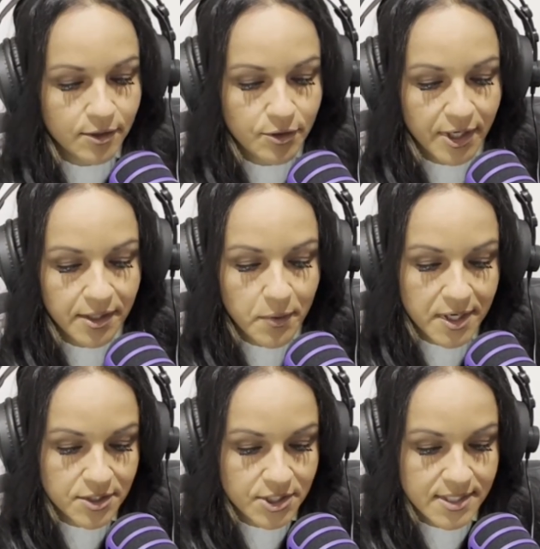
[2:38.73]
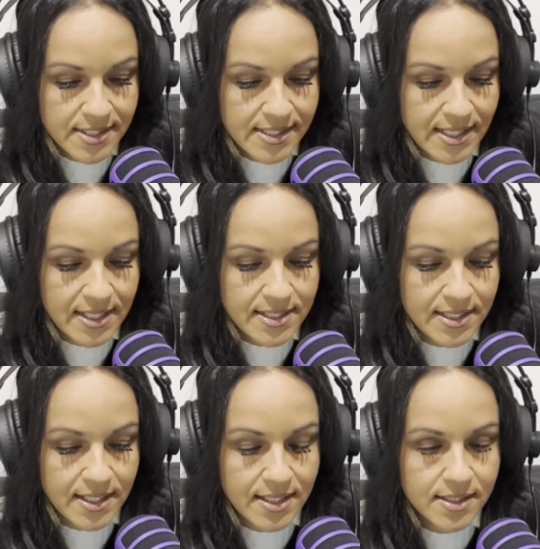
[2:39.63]
Great question,
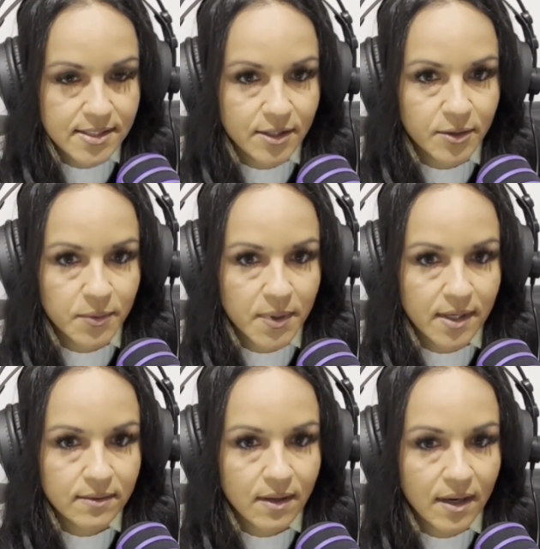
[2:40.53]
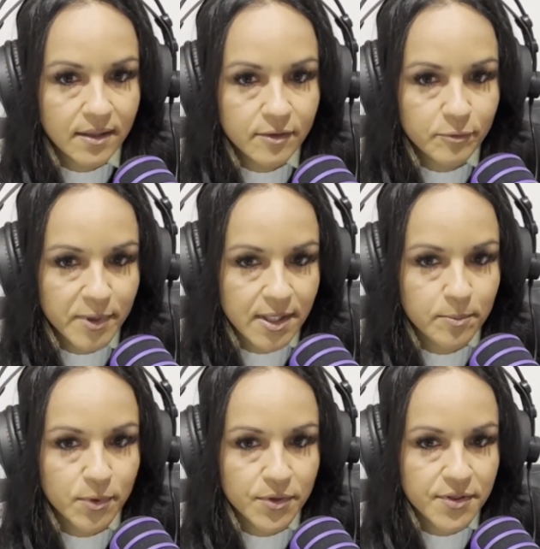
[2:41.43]
Stacy. So a lot of
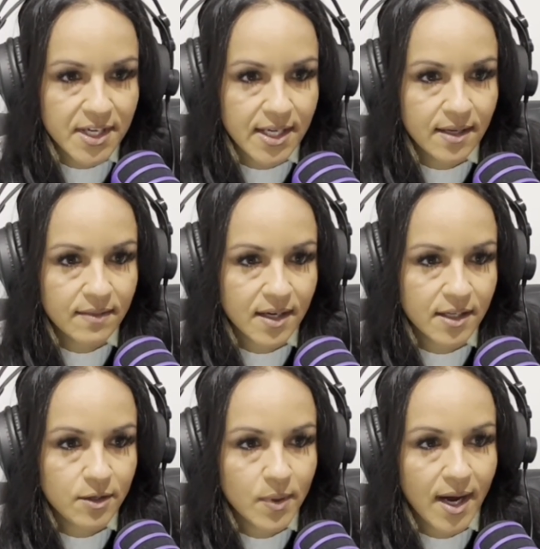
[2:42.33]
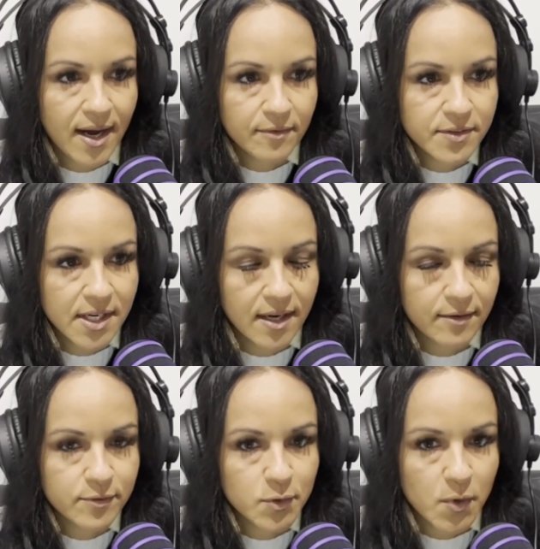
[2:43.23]
people think that you have to
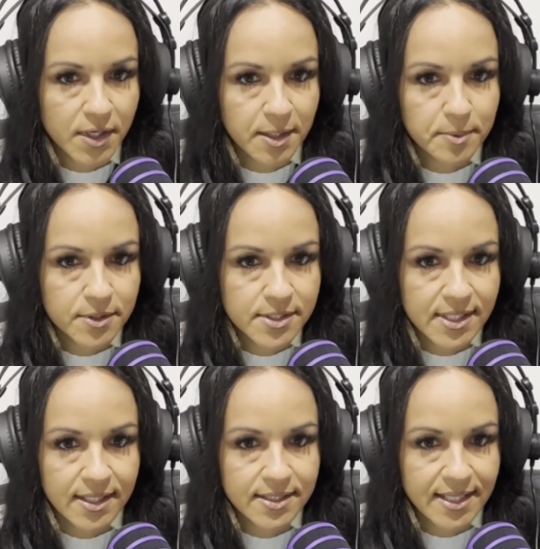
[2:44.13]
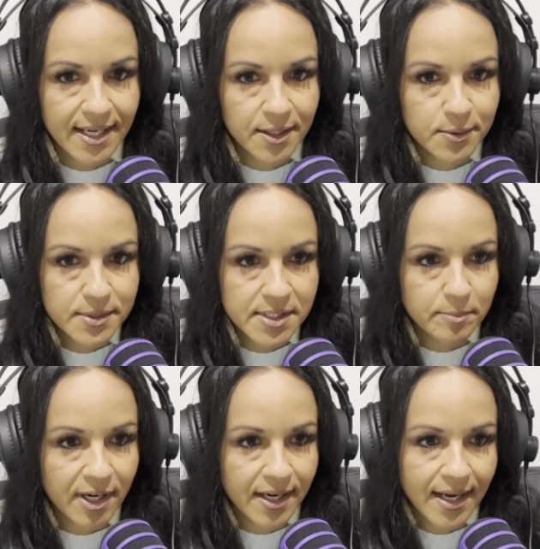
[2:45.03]
have 20% down to
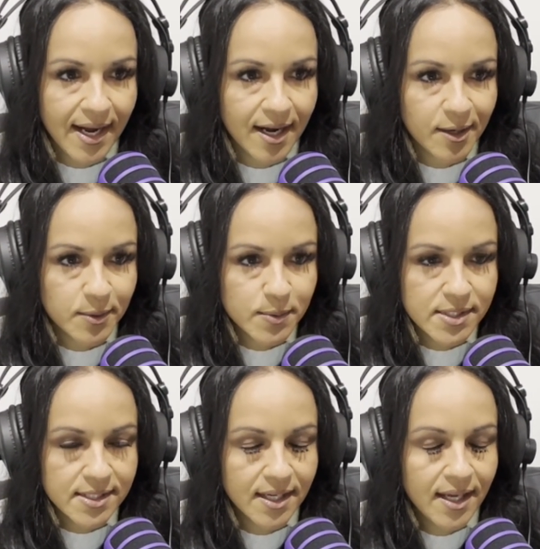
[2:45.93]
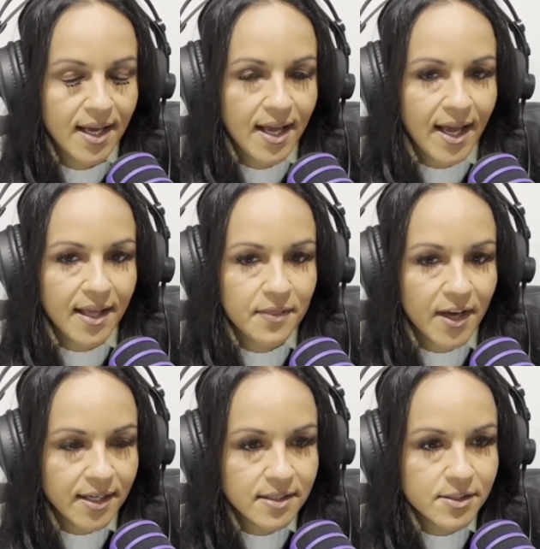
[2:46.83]
buy a house. And
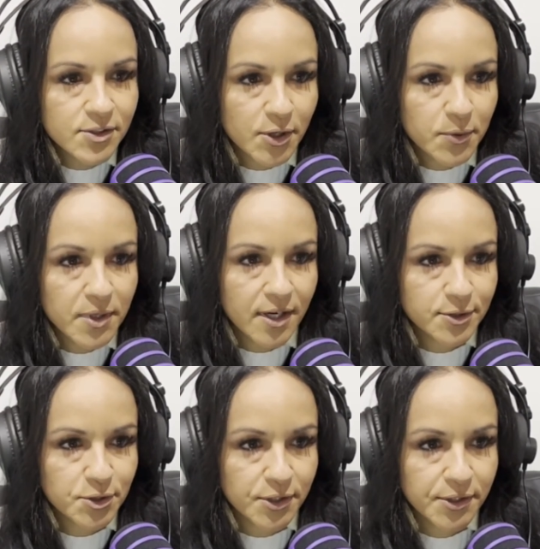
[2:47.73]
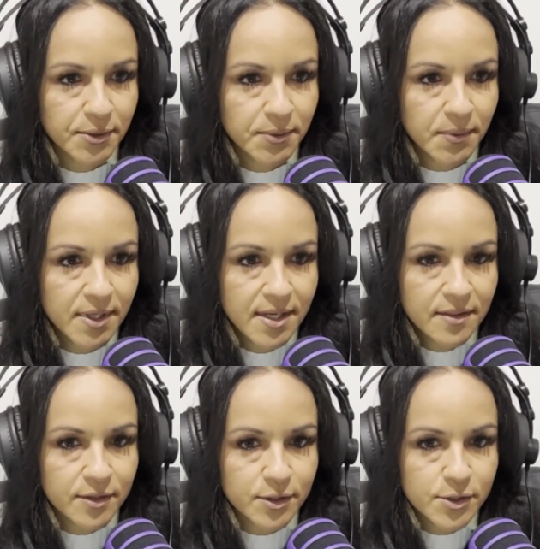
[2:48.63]
that is so not true.
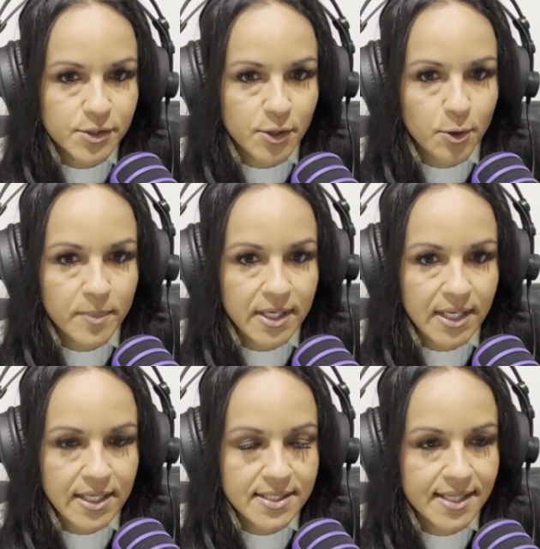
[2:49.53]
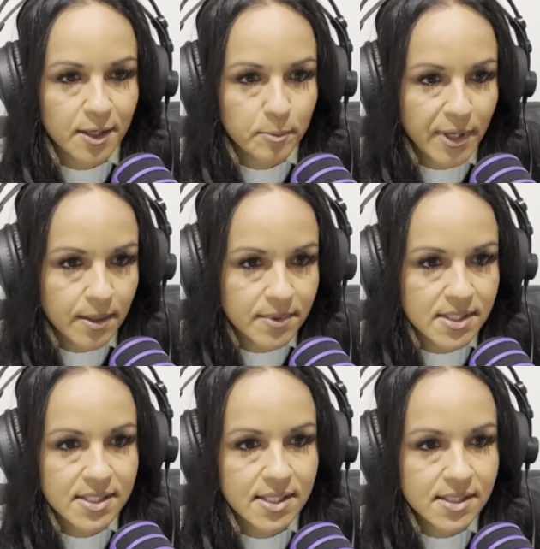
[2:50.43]
There's so many down payment
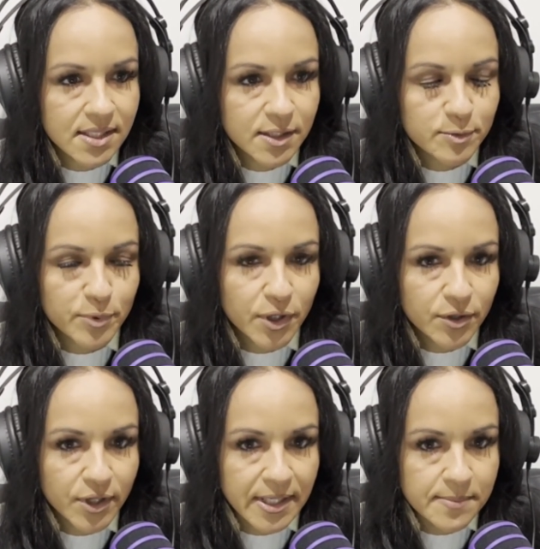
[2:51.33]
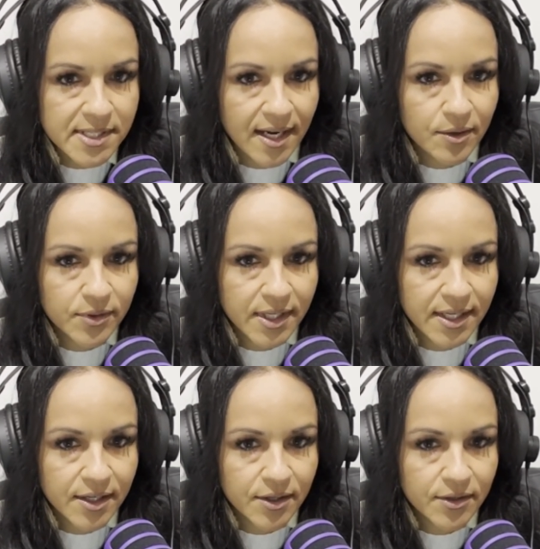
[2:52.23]
assistance programs out
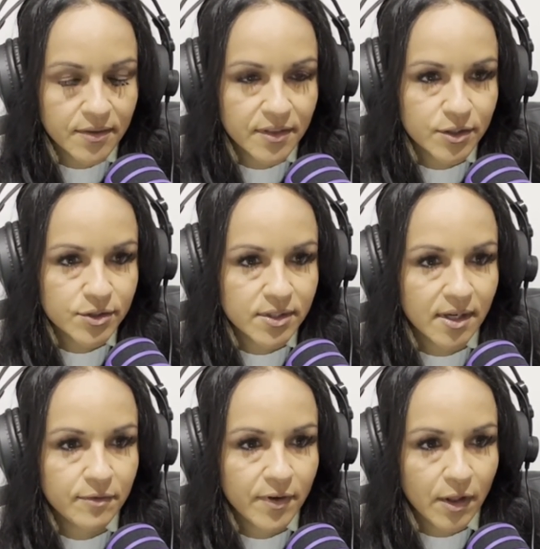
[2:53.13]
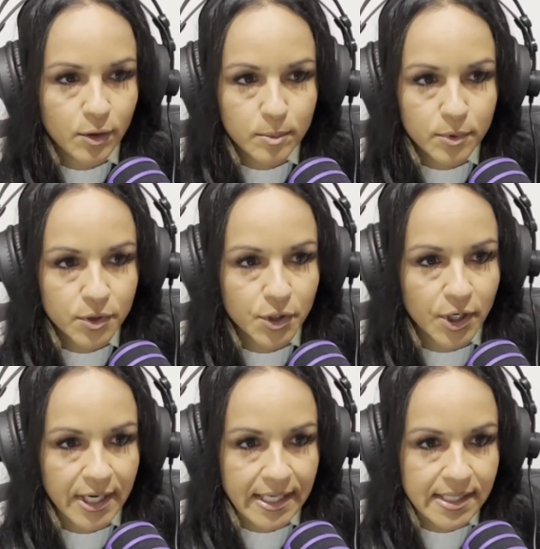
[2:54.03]
there. There's available
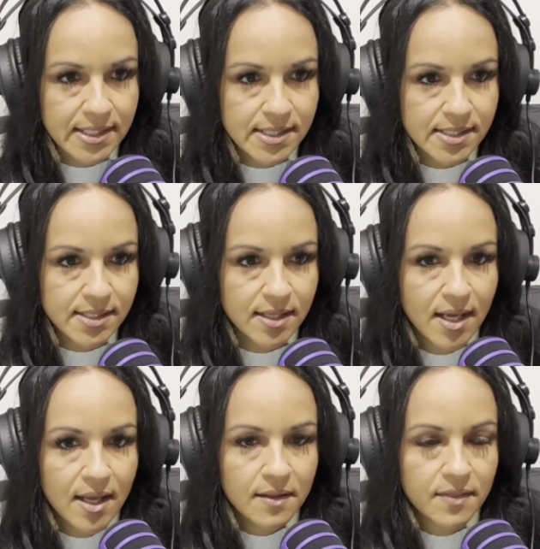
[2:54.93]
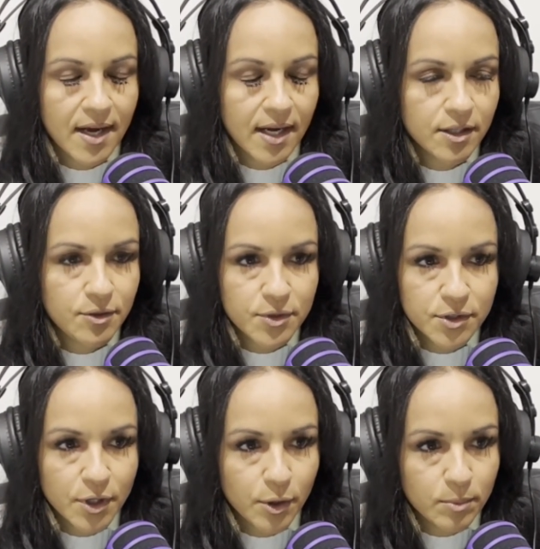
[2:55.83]
grants that
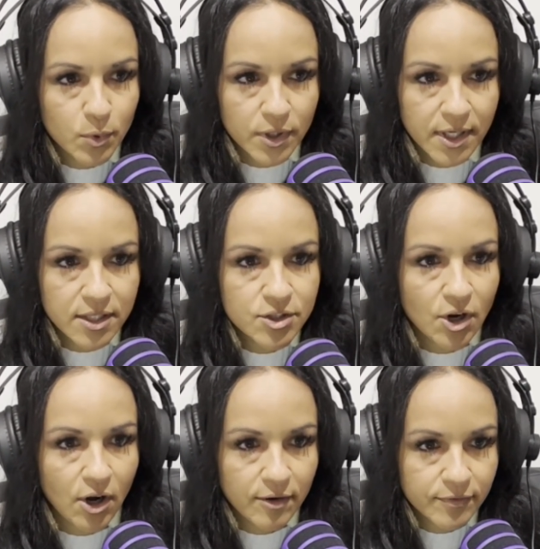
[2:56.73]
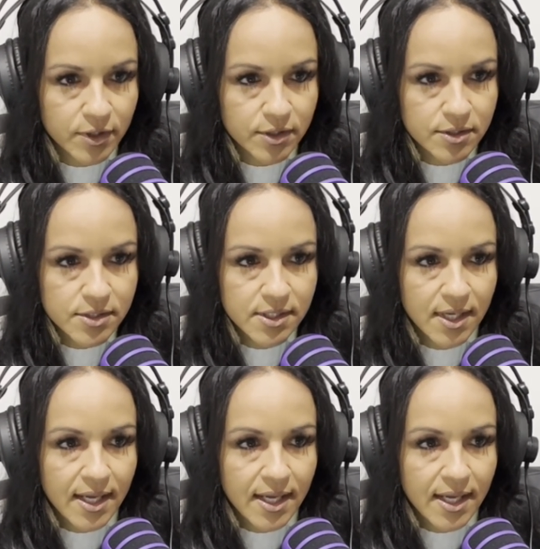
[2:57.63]
Union Home Mortgage offers.